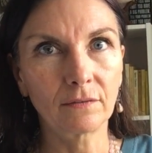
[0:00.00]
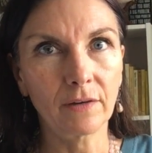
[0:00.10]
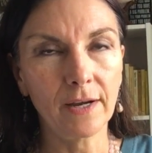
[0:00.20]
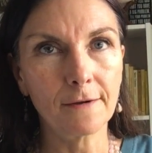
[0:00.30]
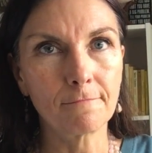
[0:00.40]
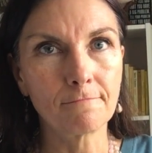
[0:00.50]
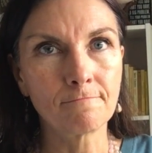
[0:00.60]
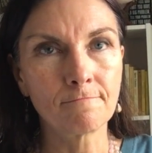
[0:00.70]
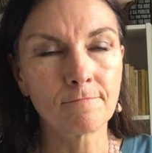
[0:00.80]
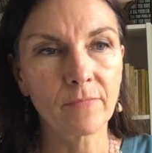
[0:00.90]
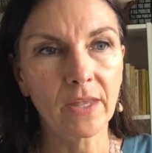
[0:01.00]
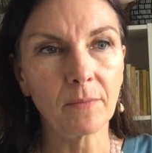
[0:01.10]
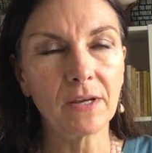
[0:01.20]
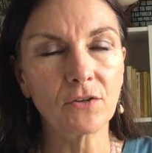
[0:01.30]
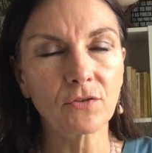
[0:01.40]
right?
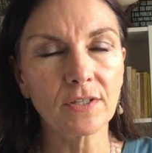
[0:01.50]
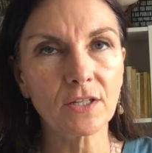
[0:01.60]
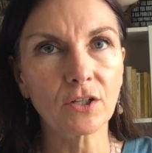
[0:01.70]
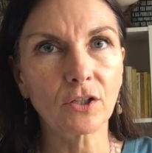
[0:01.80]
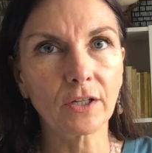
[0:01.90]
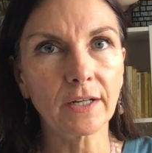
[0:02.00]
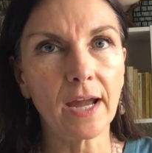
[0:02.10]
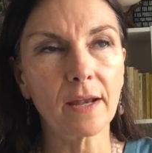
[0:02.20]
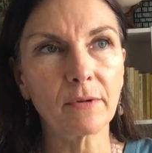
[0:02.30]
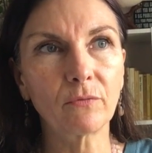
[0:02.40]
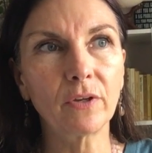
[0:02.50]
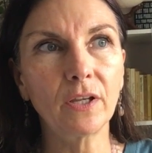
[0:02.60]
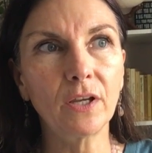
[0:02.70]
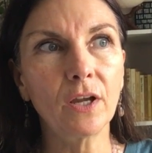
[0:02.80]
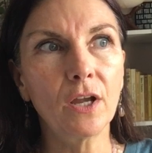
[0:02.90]
That'd be interesting to look at. I mean,
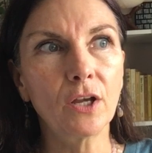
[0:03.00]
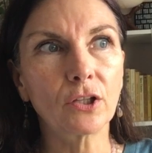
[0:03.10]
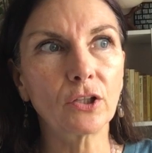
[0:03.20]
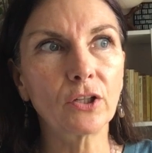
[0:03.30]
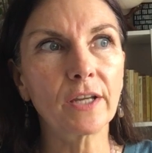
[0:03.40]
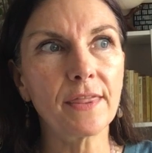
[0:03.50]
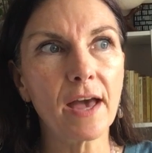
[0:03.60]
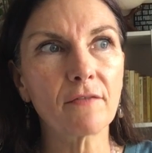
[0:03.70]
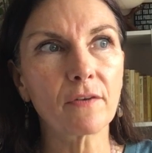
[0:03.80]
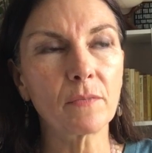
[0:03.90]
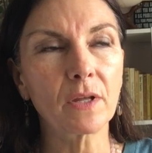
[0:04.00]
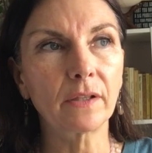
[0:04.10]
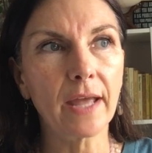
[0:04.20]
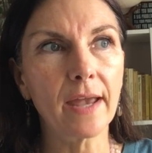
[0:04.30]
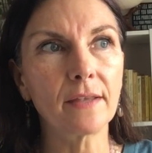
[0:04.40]
really look at that from the
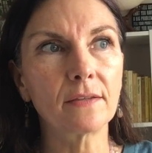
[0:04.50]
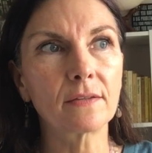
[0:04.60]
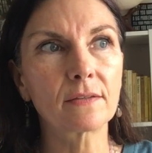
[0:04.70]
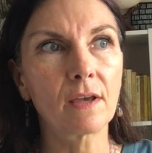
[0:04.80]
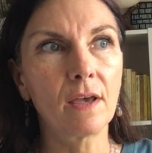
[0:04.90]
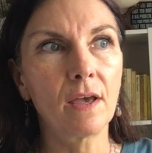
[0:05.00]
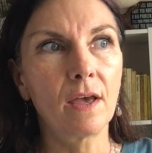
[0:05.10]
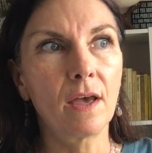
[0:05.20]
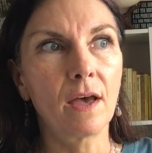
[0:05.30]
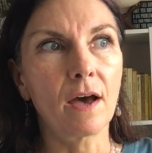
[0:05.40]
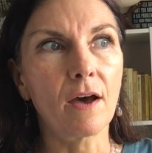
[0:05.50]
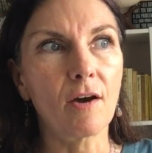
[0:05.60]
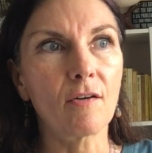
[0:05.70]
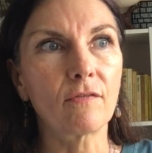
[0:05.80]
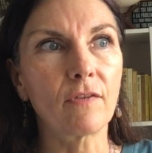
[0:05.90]
lens
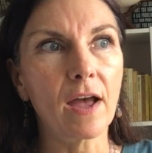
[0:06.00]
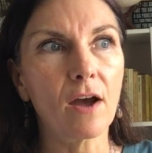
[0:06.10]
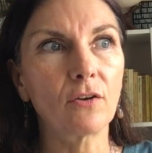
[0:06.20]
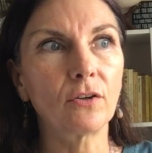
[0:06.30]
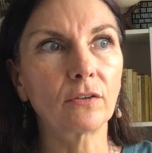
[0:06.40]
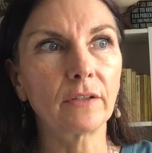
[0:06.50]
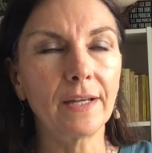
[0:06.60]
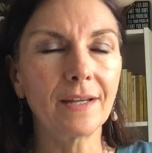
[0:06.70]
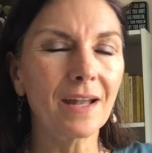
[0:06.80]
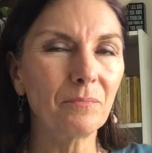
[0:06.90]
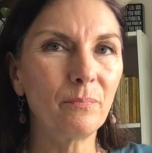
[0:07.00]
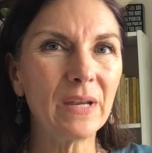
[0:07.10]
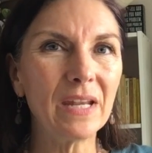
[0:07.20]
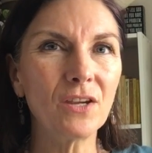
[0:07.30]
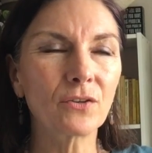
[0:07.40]
of how you're leading, not
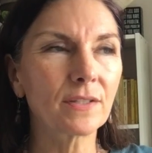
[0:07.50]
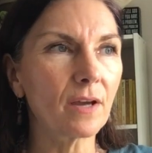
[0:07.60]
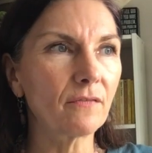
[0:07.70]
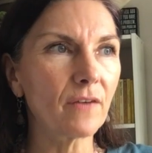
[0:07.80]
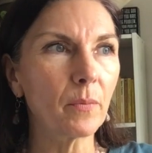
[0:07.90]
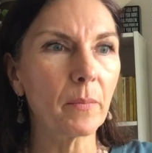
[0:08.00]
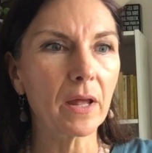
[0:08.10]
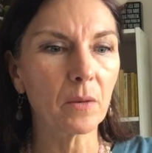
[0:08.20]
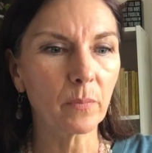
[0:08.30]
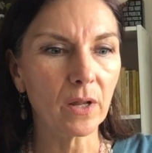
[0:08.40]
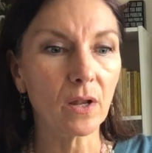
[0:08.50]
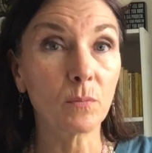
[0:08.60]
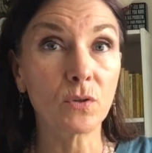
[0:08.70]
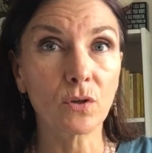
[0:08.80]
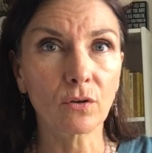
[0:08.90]
beating yourself up about it, but
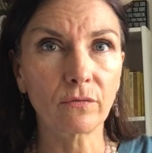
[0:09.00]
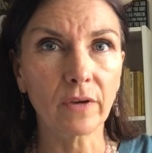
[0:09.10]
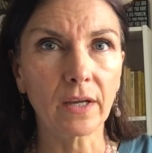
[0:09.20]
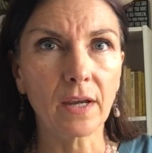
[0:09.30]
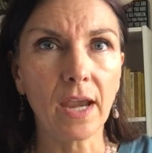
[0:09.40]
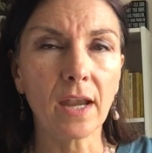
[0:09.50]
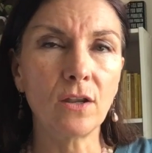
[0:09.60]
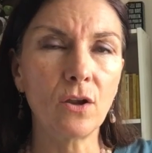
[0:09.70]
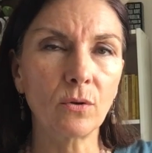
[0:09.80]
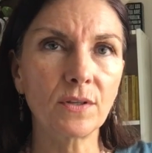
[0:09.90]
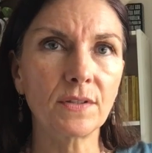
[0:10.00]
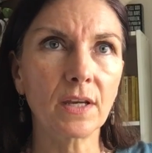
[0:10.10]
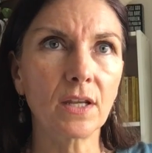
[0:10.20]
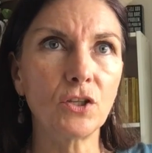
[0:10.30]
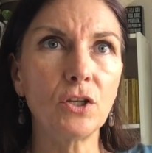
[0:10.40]
observing and
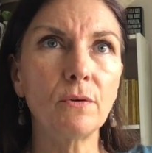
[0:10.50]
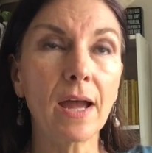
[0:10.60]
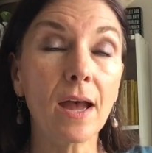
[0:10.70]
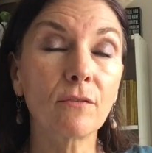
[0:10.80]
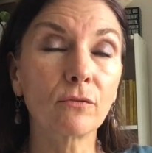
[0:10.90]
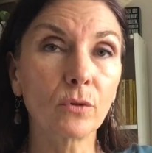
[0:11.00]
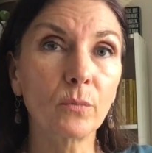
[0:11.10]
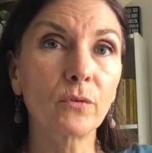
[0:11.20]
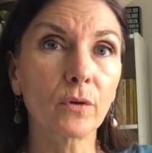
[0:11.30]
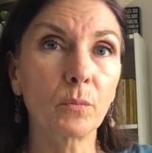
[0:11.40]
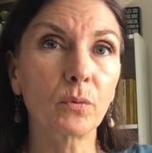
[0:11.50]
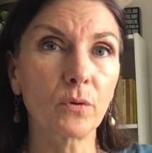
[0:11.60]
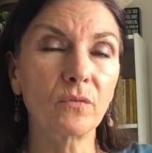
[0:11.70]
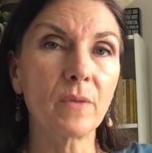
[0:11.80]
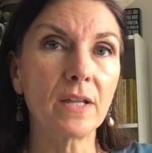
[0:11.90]
noticing. And do you have room for
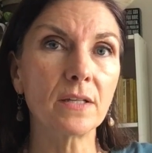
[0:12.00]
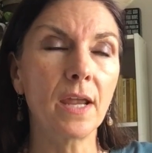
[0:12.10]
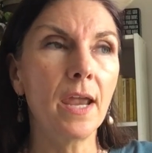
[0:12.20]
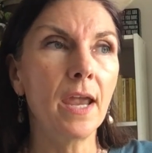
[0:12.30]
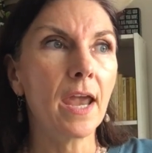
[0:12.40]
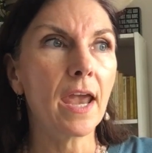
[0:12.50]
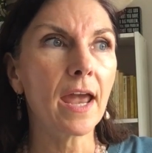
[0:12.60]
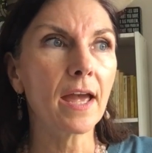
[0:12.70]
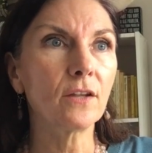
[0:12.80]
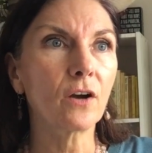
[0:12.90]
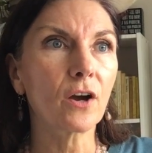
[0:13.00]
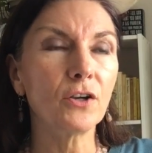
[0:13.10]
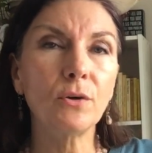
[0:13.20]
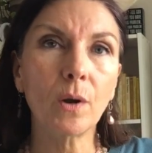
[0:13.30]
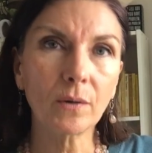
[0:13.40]
improvement? And are
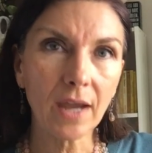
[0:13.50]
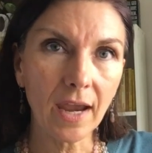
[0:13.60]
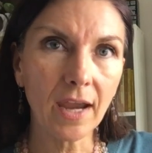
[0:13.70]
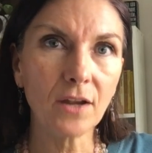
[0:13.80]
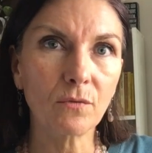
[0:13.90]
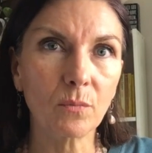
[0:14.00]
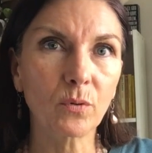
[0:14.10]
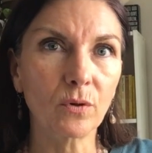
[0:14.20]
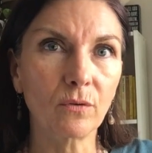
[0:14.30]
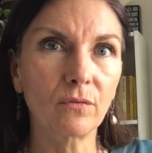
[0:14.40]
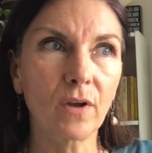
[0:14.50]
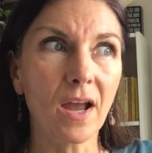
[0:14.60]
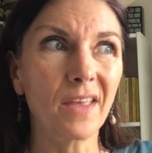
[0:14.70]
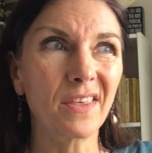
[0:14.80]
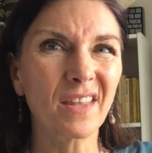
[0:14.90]
you okay to improve?
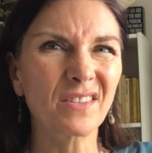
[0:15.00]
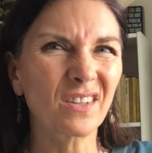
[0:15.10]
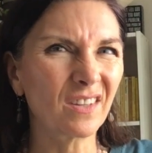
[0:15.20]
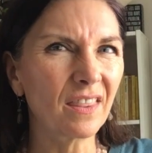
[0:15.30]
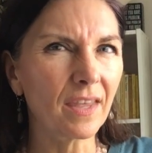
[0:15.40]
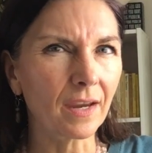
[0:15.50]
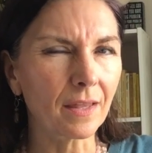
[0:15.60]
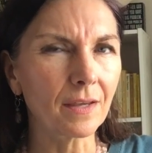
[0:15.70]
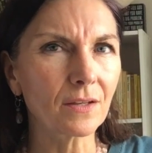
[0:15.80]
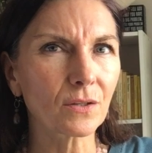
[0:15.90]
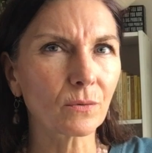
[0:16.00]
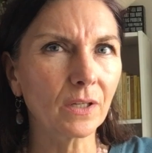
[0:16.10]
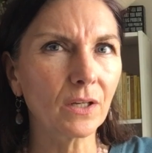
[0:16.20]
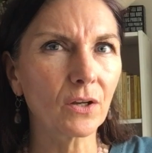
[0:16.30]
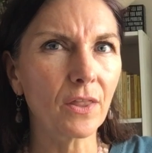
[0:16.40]
I think that's a good thing. I think it's a
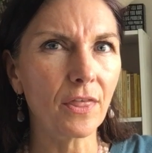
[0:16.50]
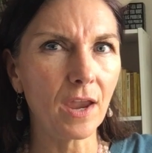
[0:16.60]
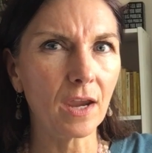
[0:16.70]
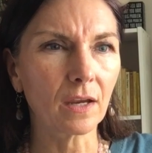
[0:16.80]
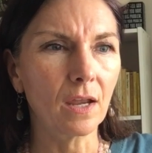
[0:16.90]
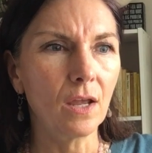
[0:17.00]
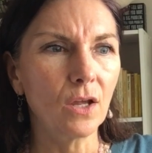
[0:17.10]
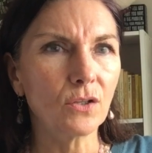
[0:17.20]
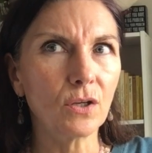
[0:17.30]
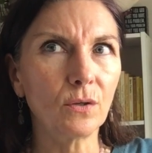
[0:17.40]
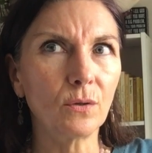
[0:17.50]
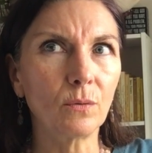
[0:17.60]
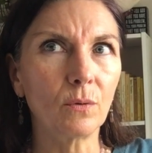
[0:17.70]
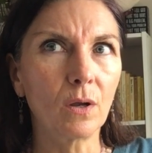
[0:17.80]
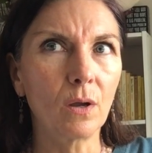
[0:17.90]
really good thing
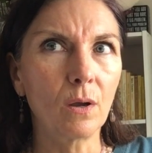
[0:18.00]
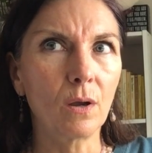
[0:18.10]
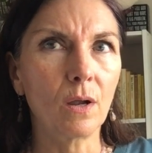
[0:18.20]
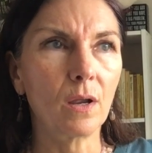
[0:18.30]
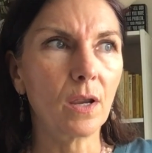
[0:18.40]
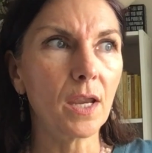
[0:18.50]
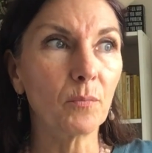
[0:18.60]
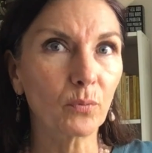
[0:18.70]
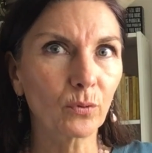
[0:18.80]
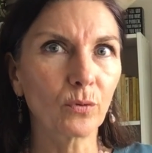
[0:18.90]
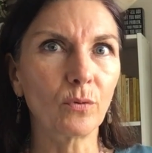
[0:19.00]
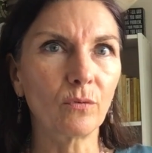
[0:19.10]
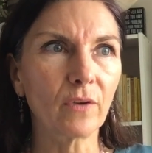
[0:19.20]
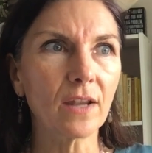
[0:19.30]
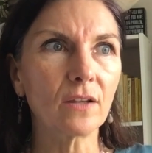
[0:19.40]
to
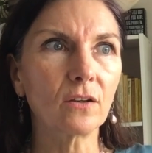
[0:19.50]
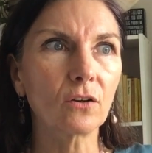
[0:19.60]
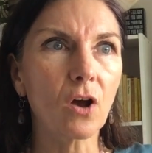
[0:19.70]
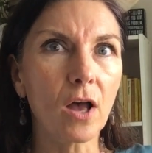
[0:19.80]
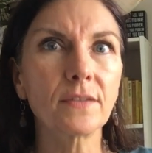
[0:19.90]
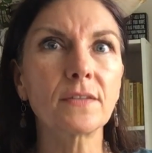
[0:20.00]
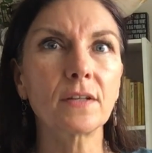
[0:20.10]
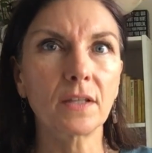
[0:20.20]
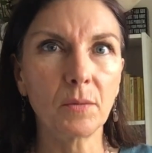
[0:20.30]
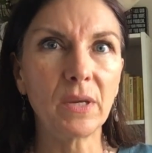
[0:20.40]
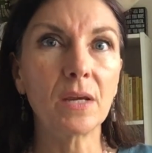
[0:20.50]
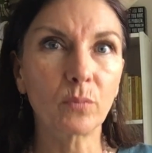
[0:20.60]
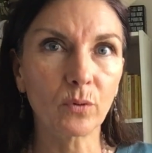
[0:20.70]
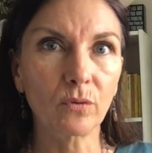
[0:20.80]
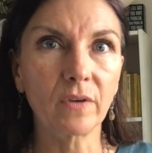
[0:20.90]
improve and constantly be
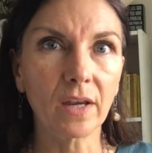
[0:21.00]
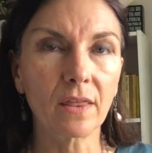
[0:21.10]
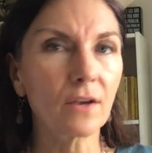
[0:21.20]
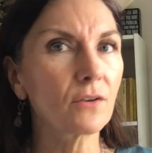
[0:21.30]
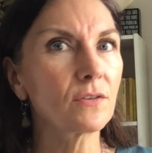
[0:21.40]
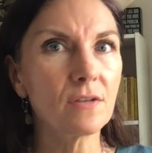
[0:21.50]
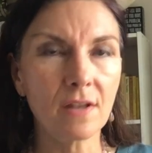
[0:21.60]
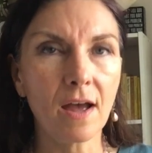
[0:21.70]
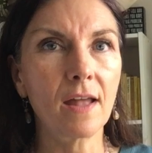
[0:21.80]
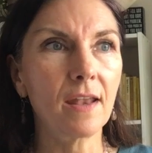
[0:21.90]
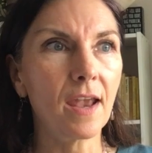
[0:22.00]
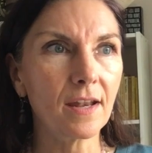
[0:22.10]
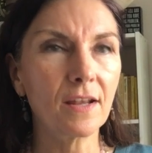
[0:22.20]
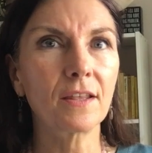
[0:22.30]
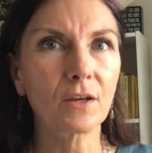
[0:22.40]
improving. There's not
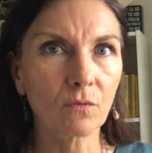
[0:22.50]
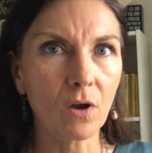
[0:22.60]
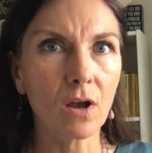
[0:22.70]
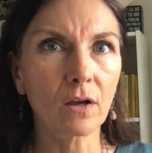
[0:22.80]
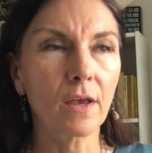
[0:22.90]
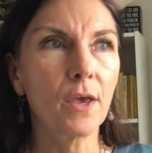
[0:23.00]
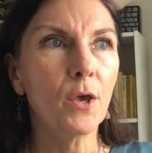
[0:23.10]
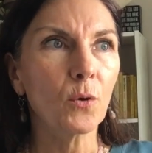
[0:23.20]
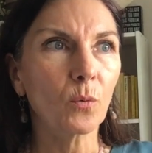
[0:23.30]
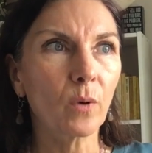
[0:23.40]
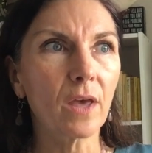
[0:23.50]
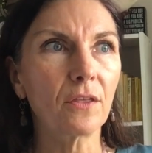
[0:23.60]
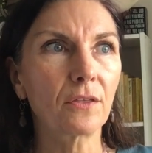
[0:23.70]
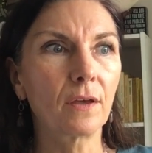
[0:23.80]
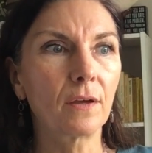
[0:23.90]
anything wrong
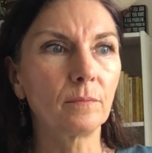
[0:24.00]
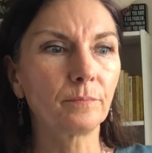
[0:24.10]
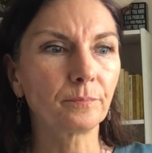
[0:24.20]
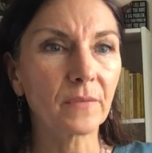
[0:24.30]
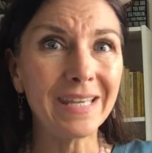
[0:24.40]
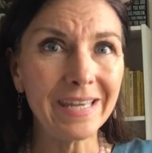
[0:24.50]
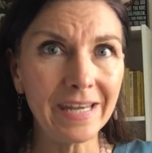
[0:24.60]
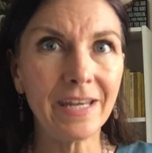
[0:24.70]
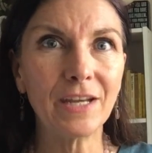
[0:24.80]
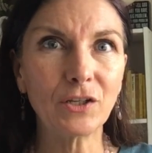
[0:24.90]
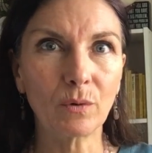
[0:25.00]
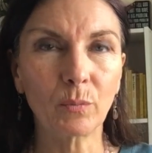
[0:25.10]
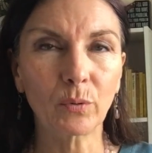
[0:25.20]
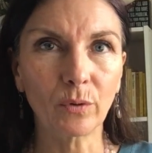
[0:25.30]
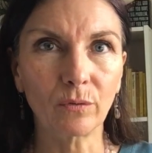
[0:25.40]
with needing to
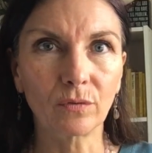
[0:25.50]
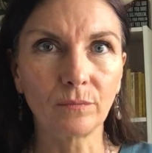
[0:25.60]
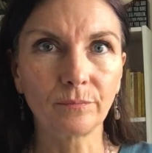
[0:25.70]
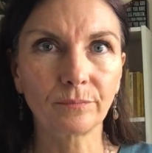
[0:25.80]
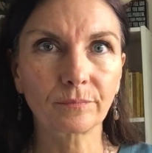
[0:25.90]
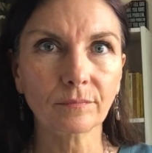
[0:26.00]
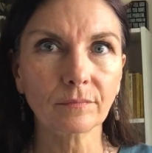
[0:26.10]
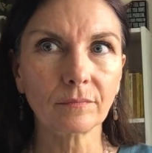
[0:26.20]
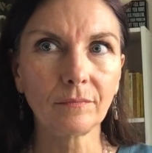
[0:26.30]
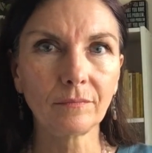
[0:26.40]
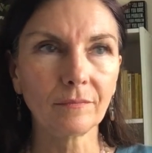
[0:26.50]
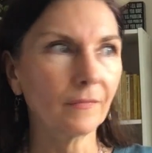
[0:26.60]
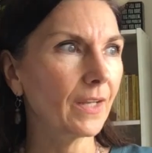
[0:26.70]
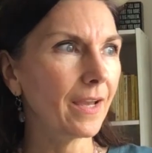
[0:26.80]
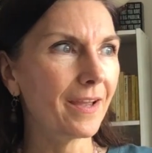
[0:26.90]
improve.
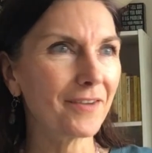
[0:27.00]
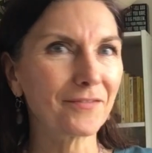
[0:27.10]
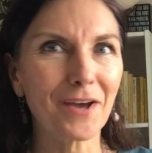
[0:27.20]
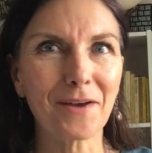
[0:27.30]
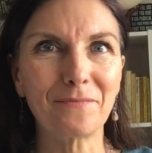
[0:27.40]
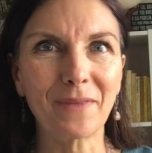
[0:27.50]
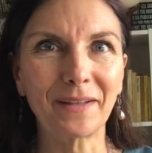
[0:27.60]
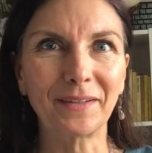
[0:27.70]
I've got my